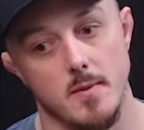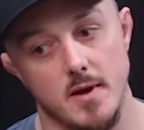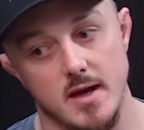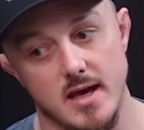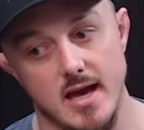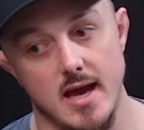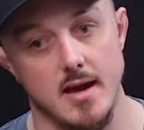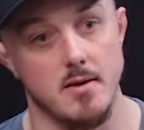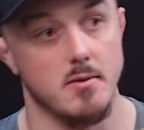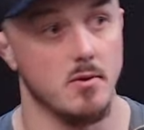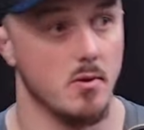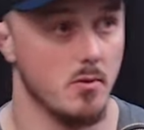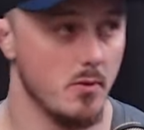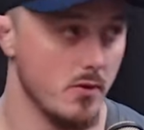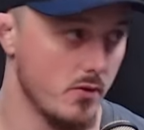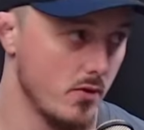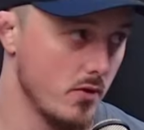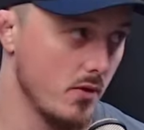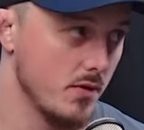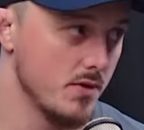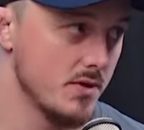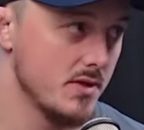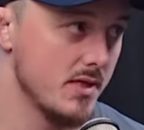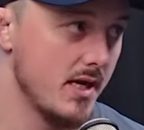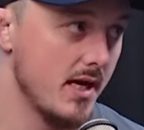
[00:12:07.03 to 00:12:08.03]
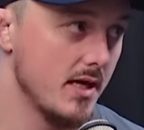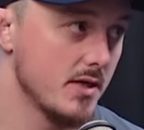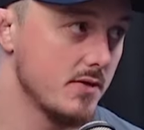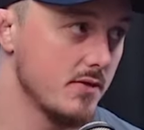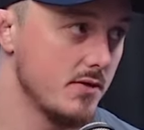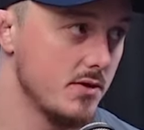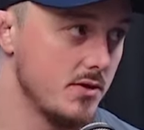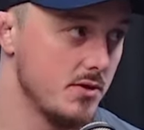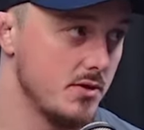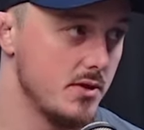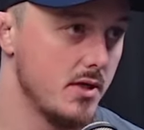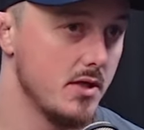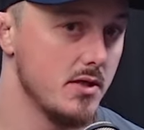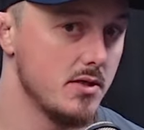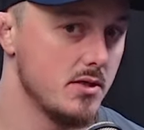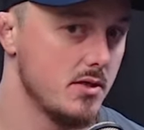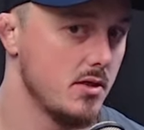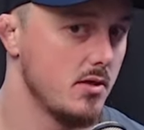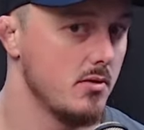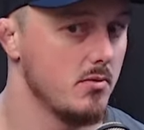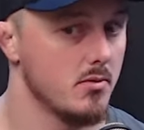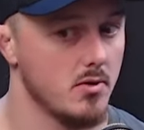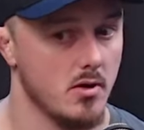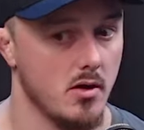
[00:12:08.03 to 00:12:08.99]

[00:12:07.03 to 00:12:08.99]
again, with context, with jiu-jitsu,